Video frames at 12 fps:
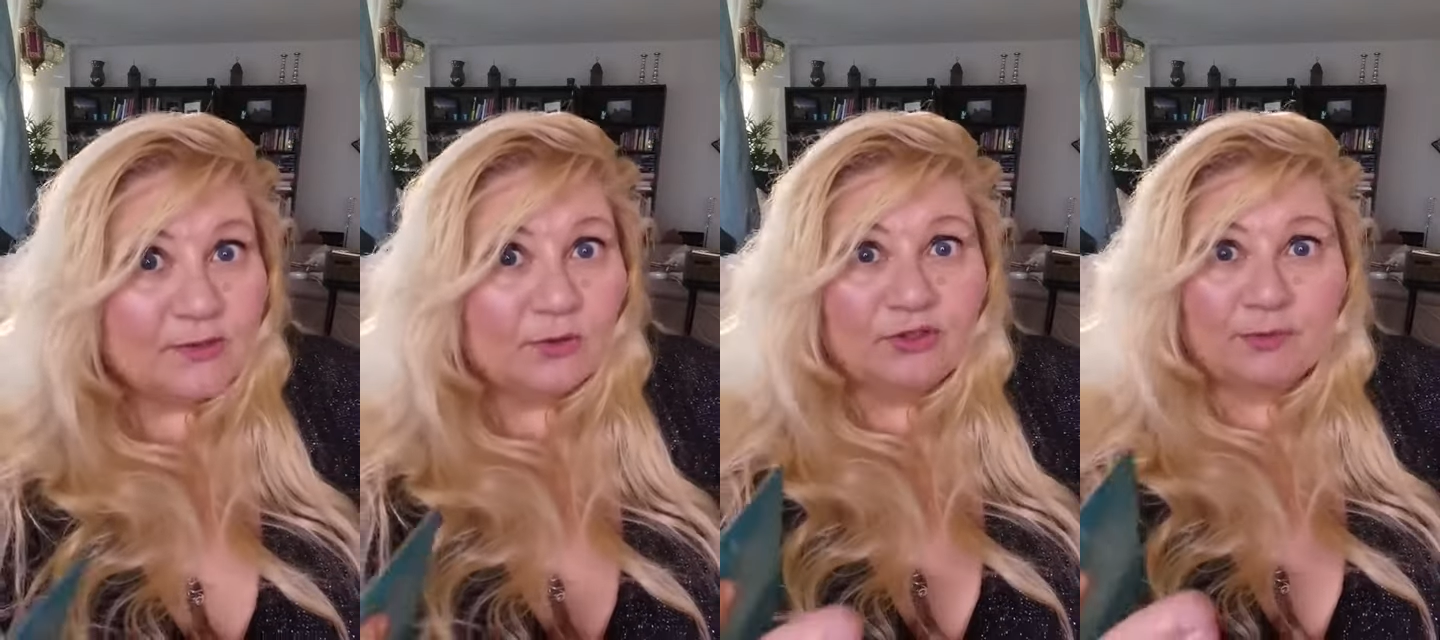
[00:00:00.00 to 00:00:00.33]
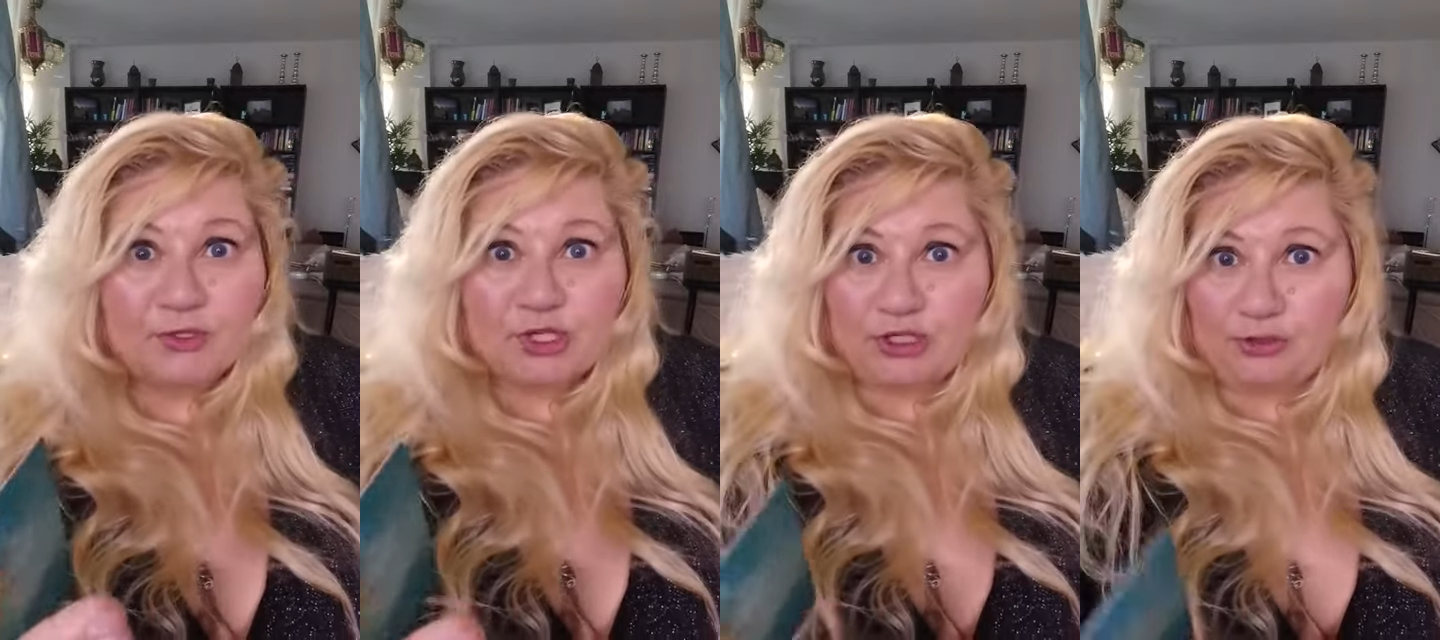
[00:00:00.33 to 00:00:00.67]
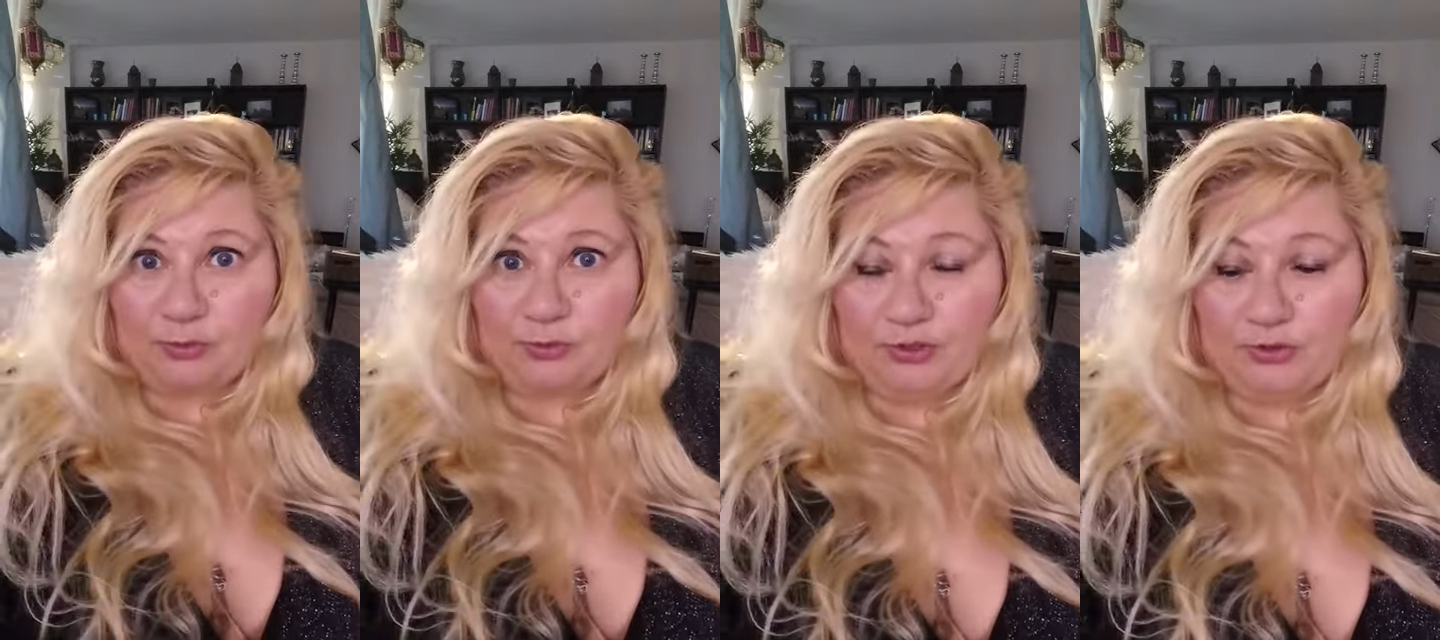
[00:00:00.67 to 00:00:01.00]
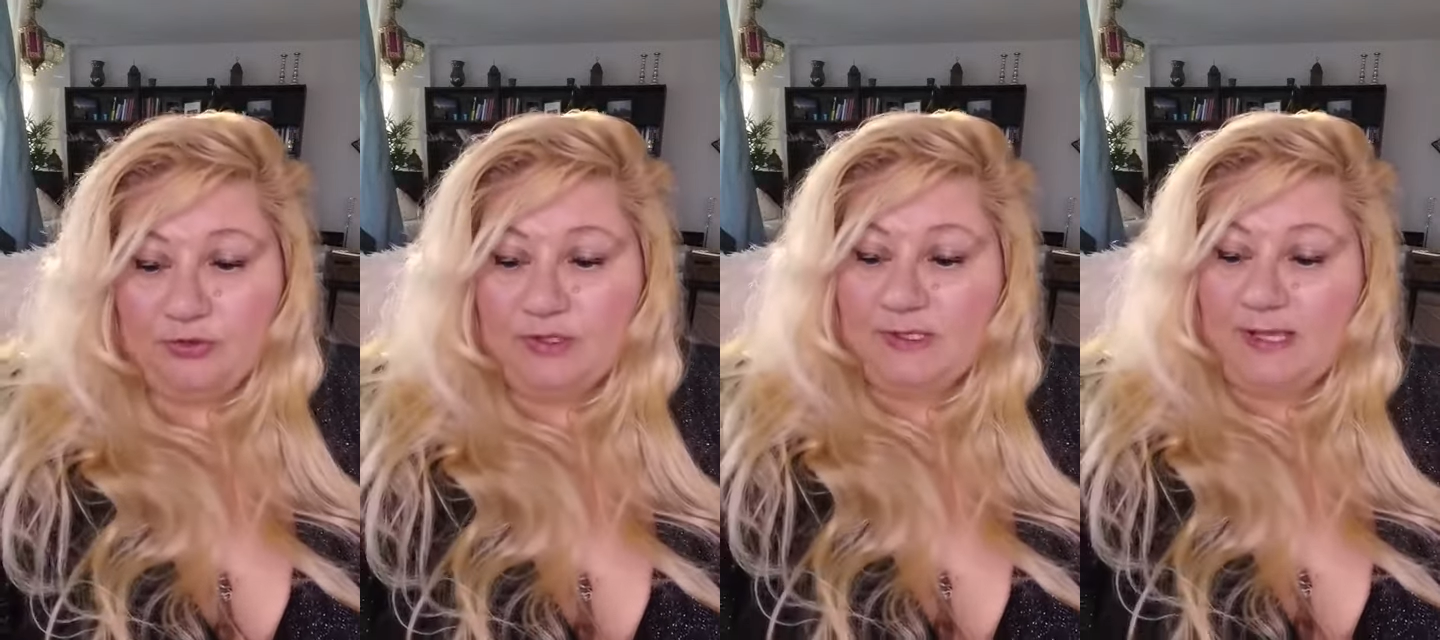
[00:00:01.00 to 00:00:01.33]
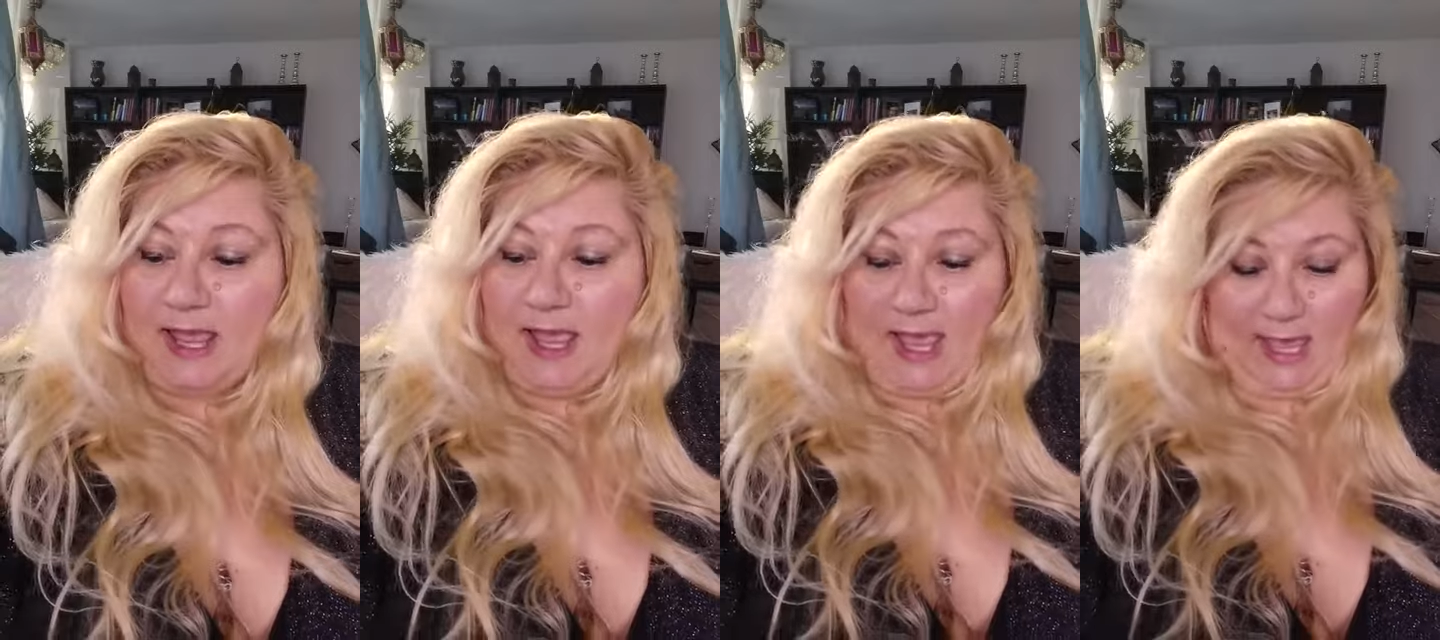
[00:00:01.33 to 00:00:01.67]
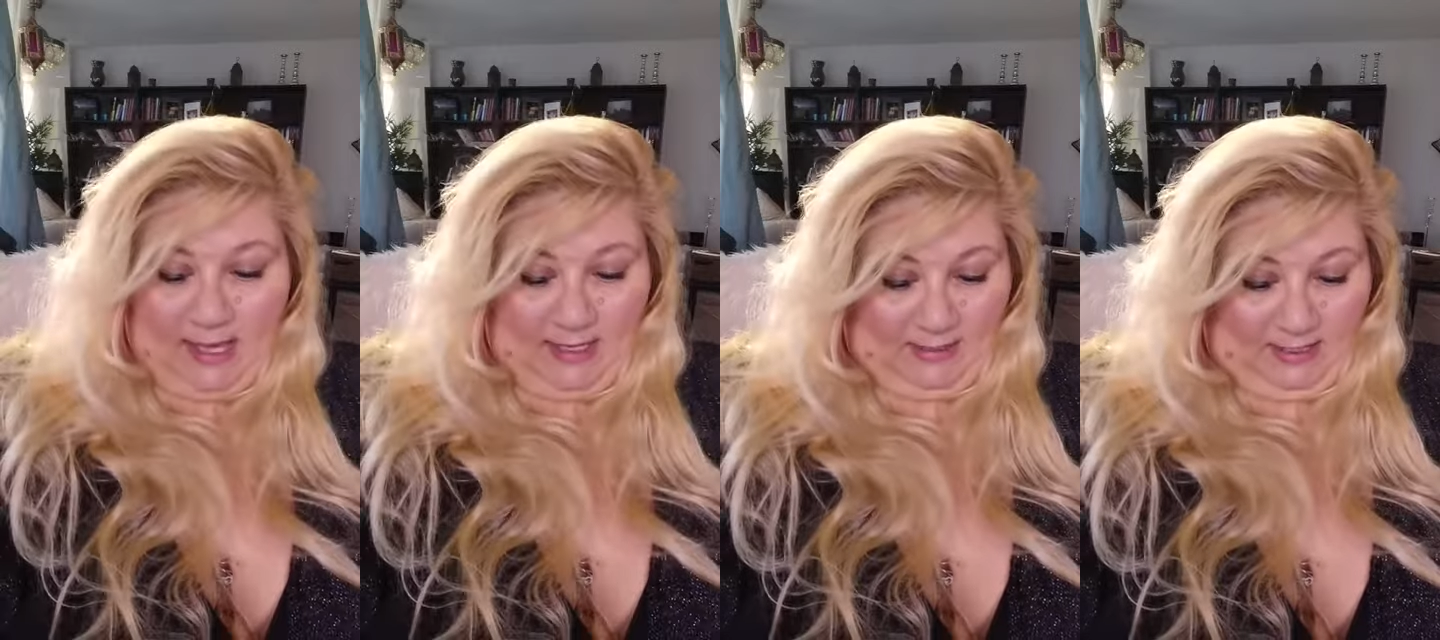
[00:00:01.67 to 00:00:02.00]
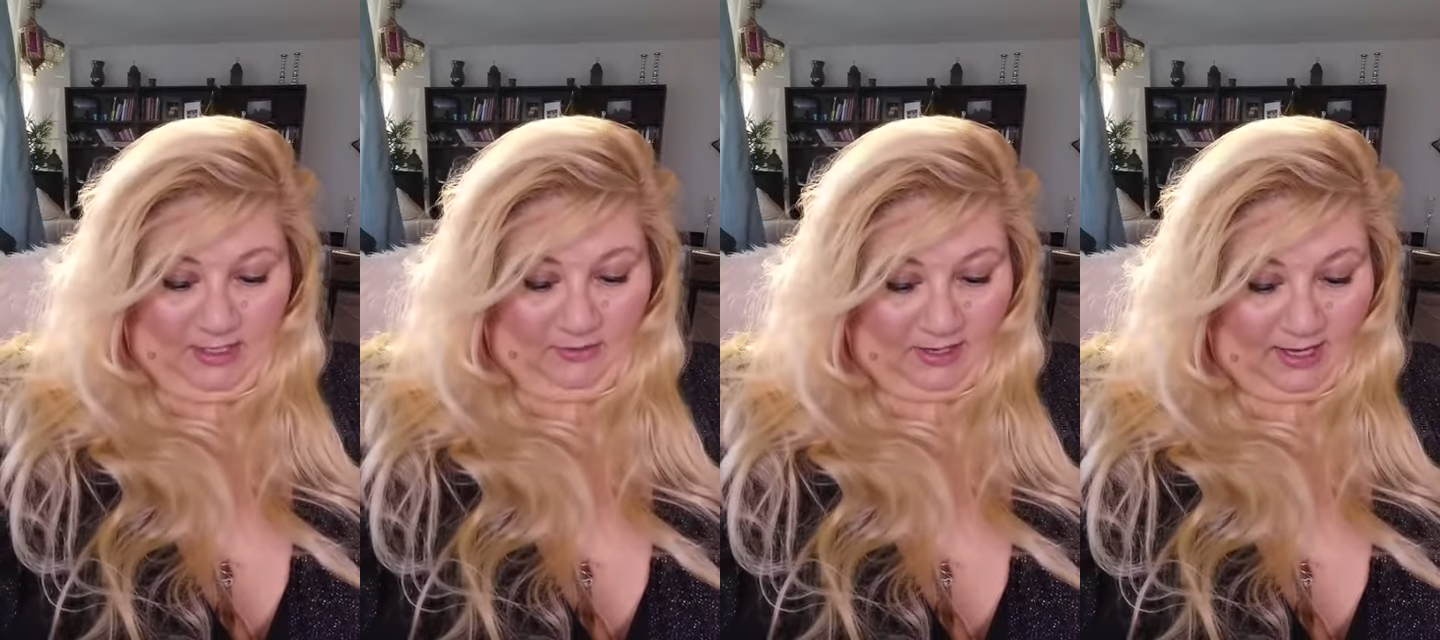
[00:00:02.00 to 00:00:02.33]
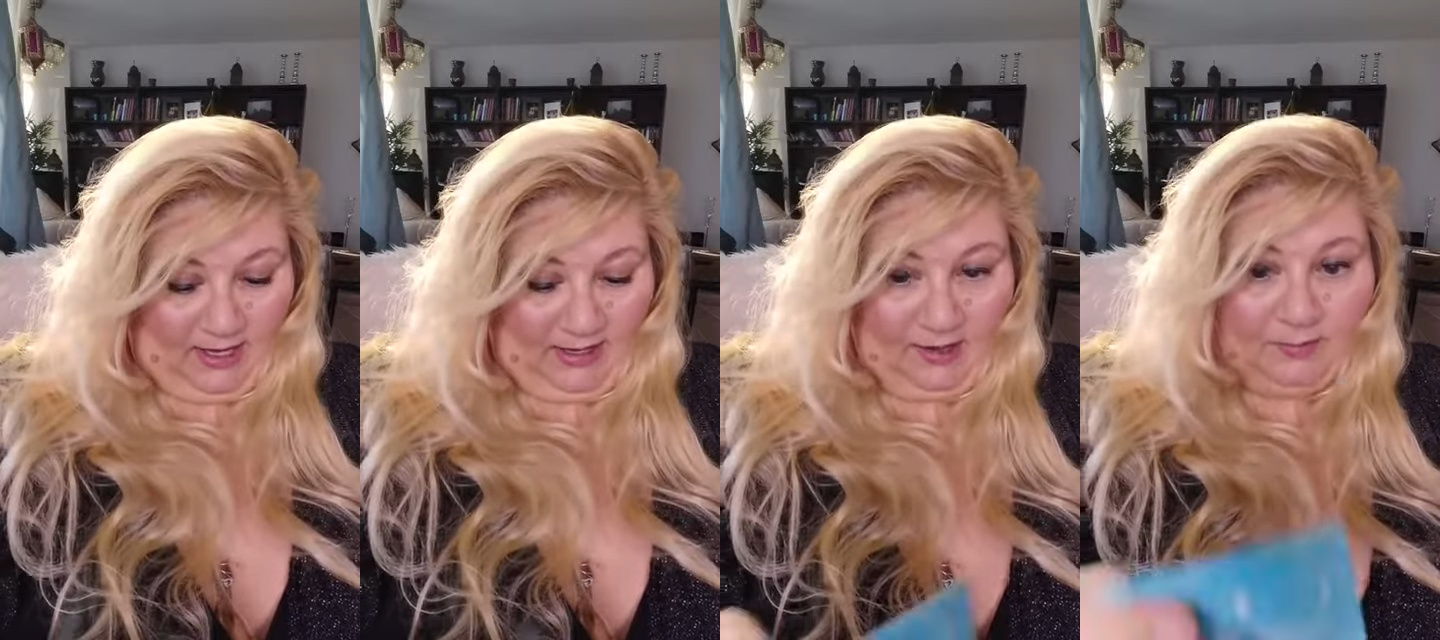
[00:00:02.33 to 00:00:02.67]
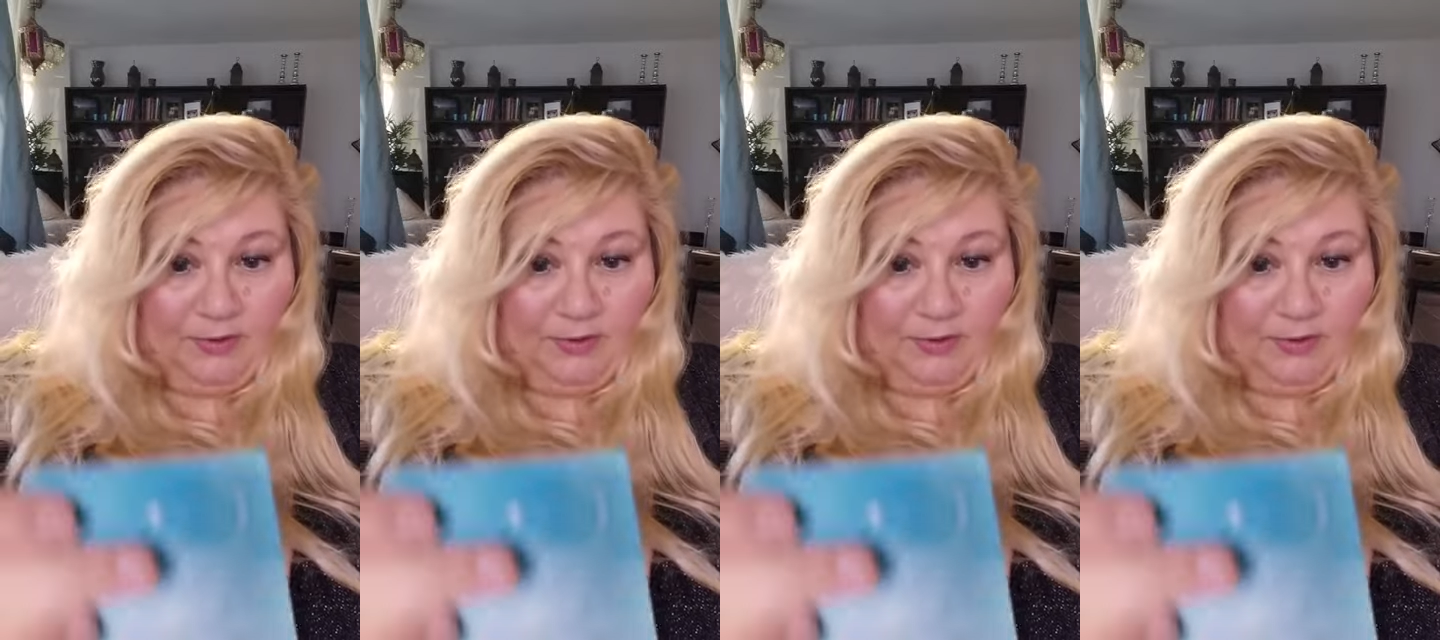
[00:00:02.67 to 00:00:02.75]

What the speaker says: old emotional wounds. And here again, I